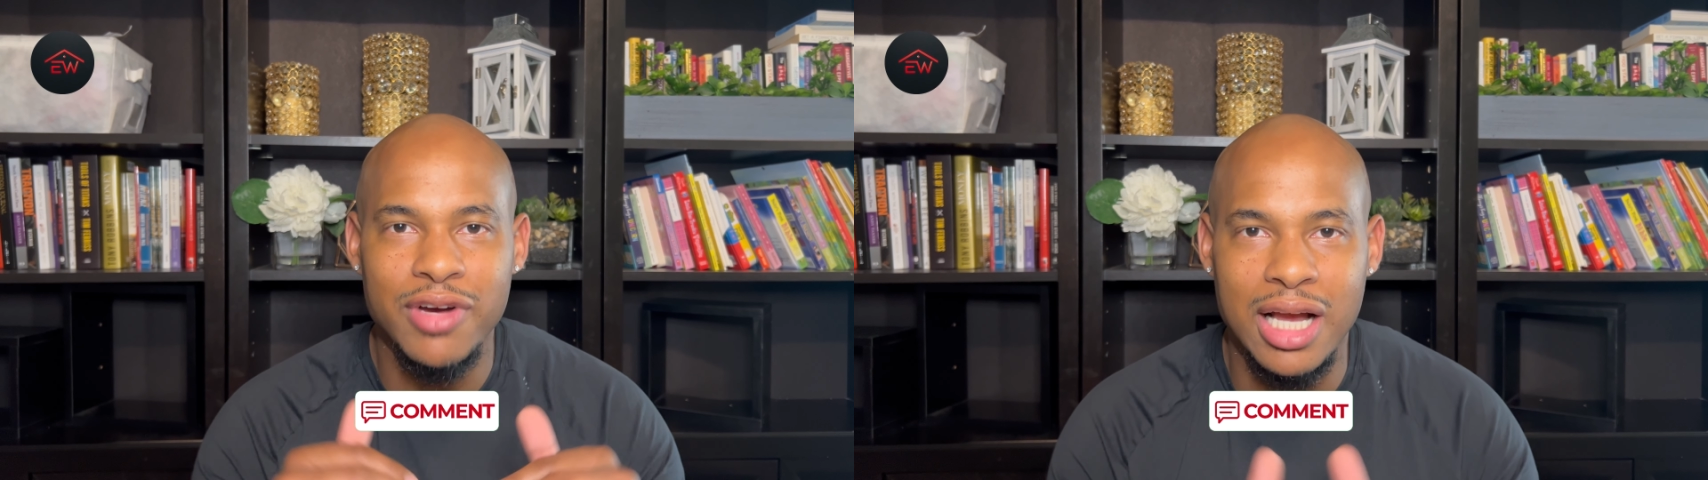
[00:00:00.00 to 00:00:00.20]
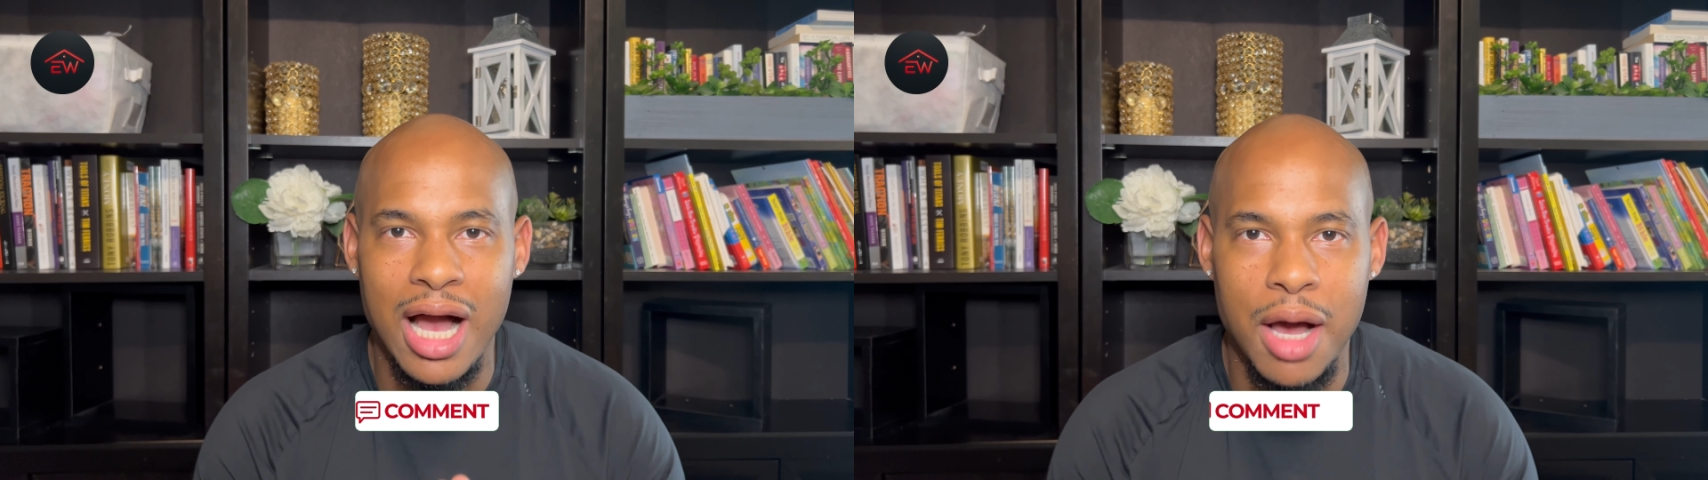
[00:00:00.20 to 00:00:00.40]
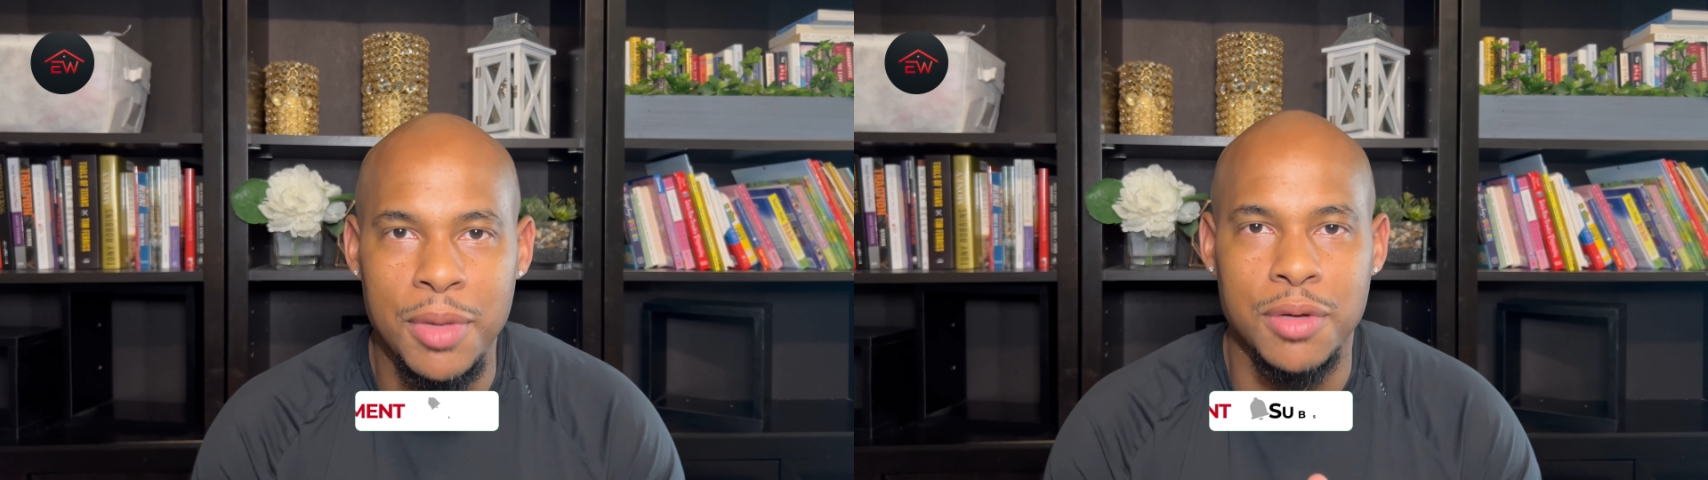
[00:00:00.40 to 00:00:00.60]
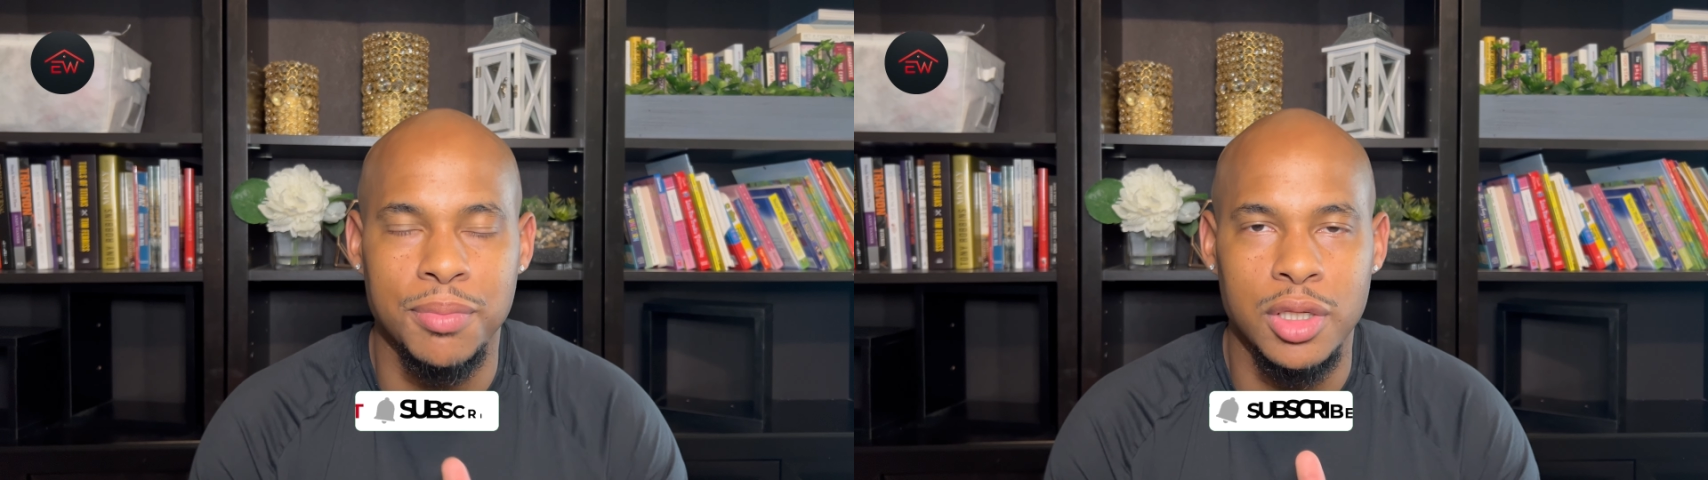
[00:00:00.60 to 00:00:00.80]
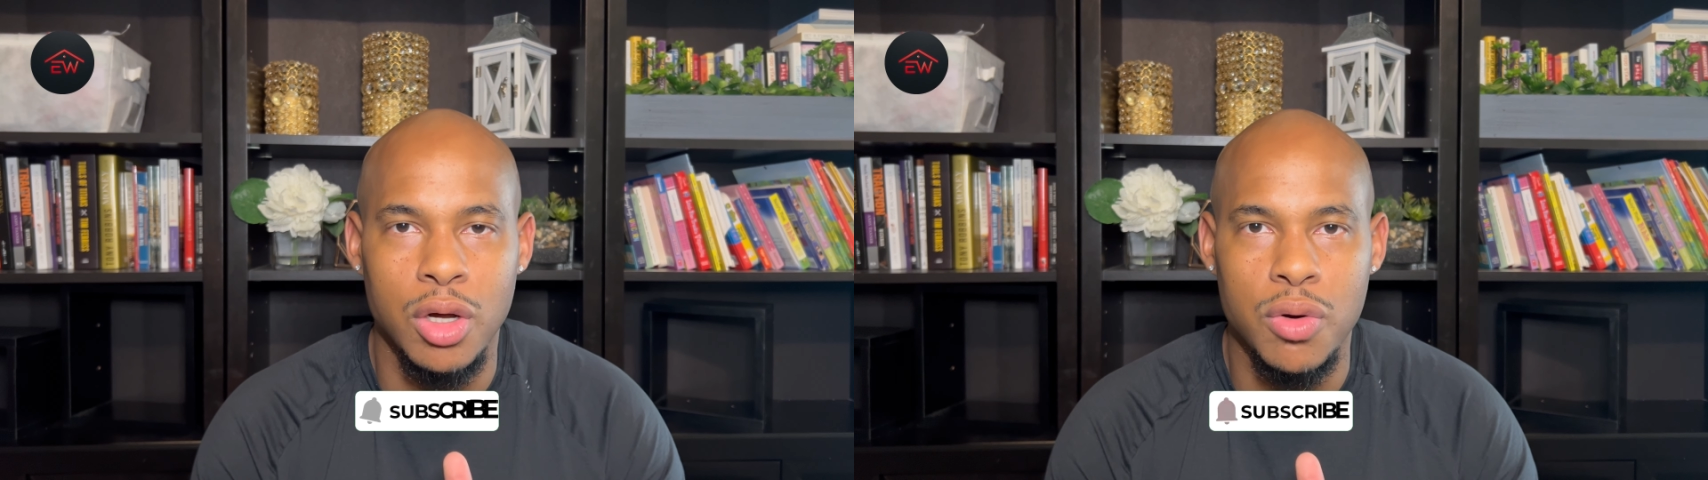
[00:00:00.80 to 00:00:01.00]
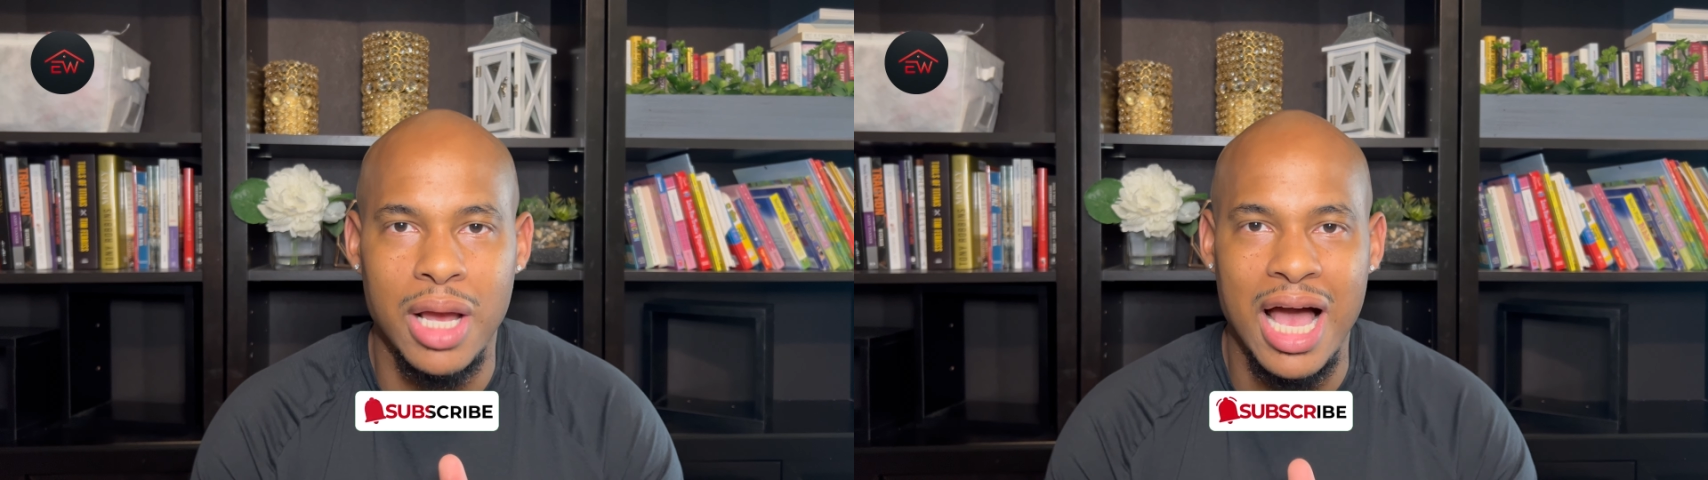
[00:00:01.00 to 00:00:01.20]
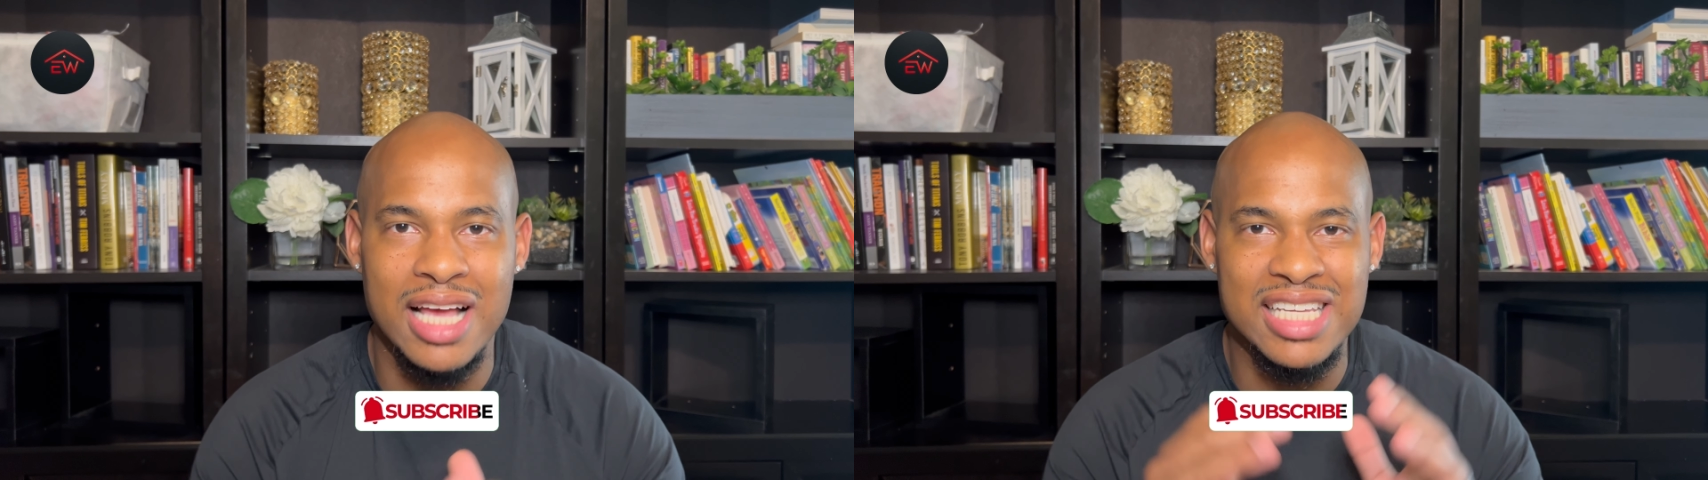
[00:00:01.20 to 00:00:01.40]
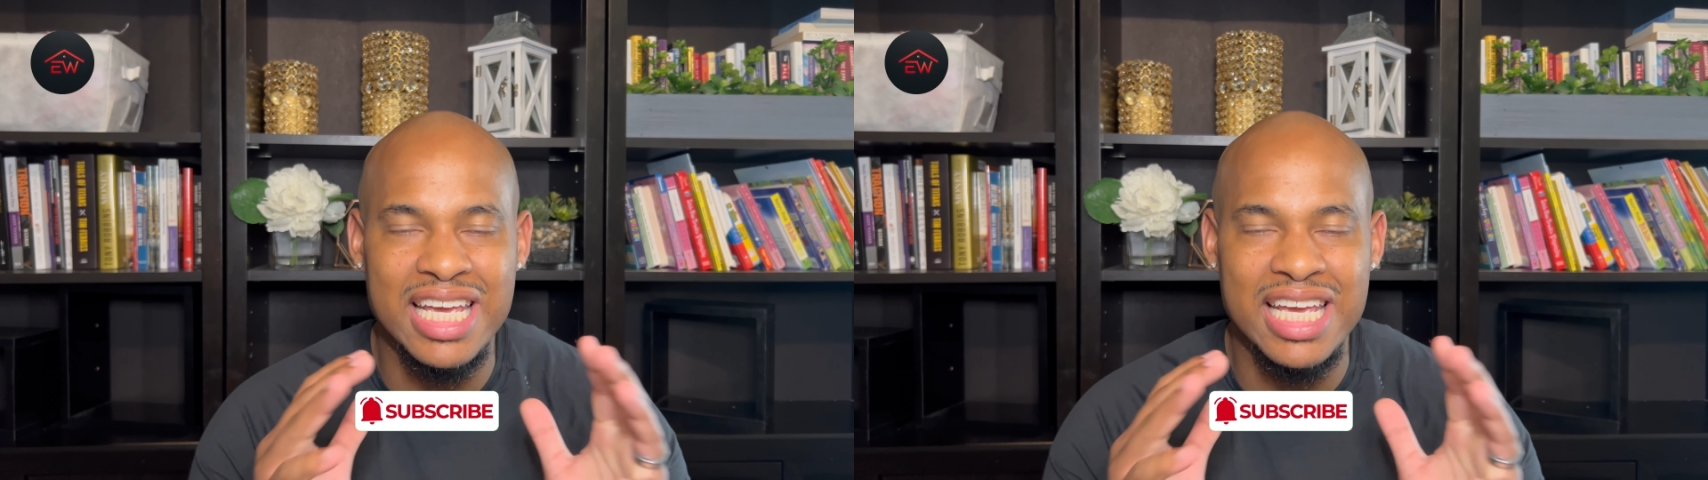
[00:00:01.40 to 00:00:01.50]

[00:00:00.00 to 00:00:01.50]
comment below, guys.